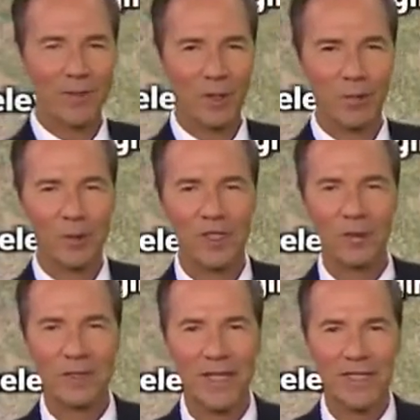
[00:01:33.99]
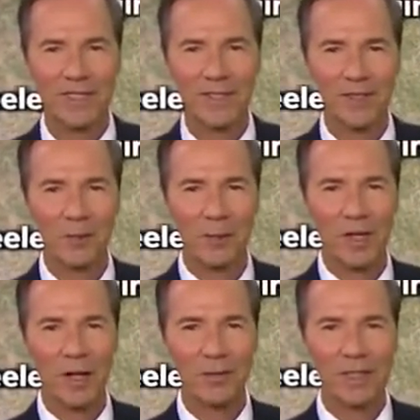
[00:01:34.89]
No precipitation, super
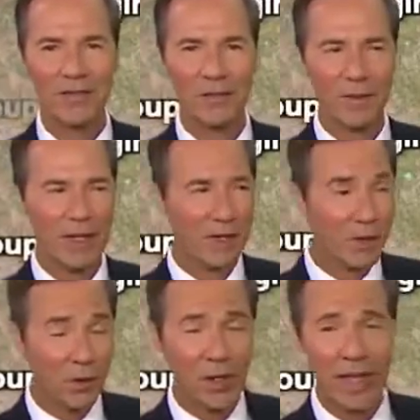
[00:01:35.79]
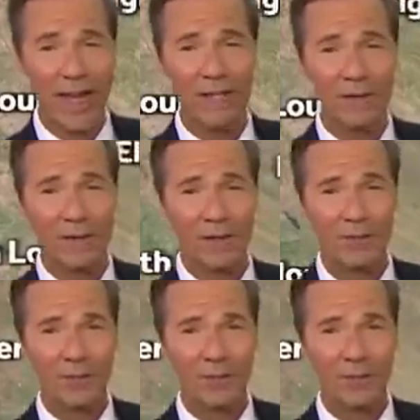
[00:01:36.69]
Doppler 7 radar, no clouds